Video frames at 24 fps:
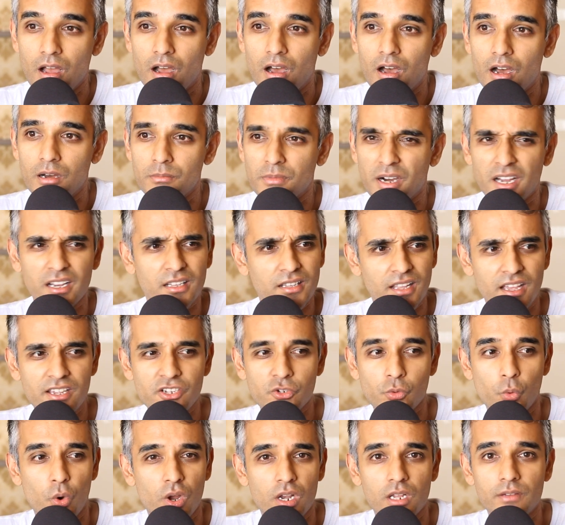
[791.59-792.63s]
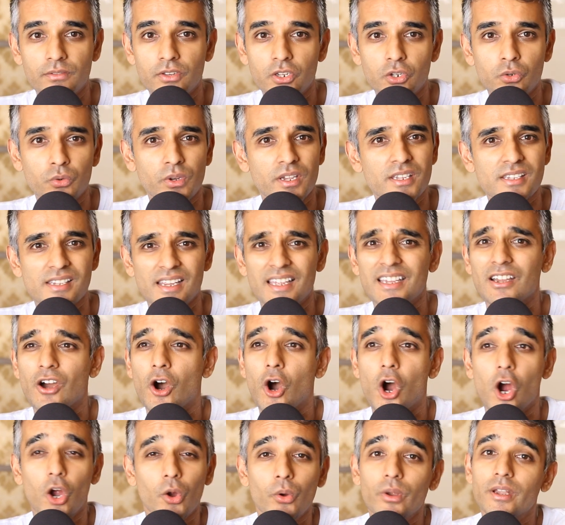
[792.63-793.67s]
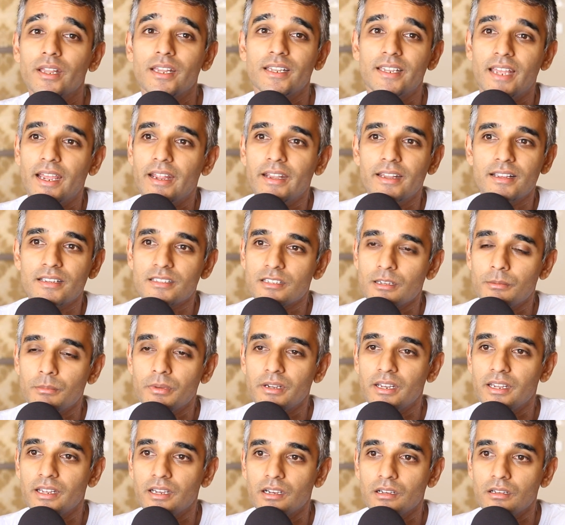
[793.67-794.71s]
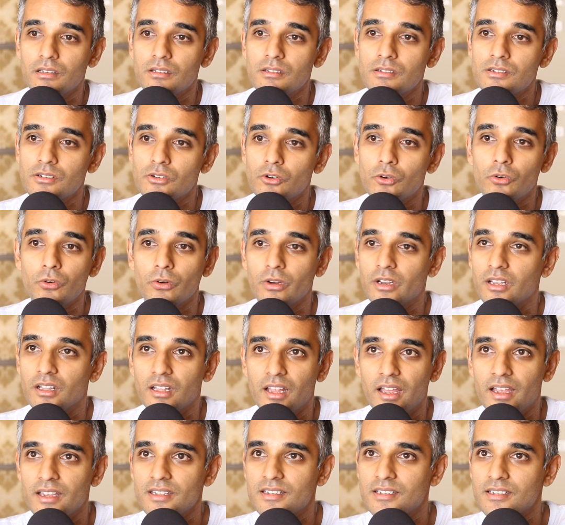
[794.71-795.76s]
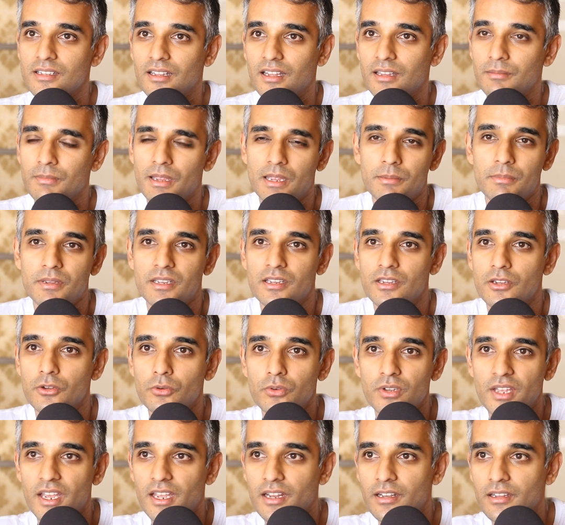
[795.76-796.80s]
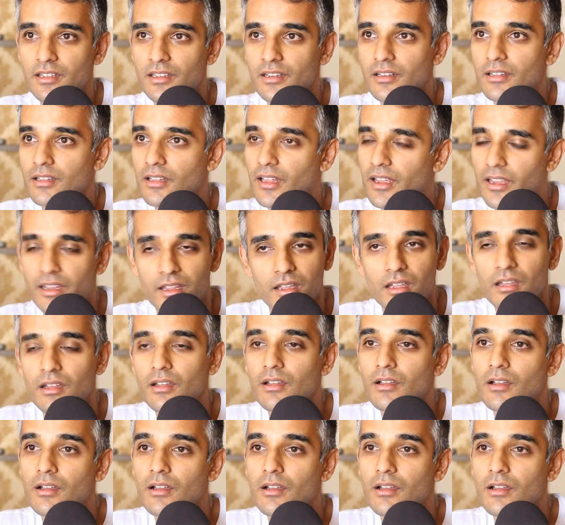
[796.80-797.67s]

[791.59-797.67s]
unless one of you is like already dating somebody else, or unless like maybe you dated like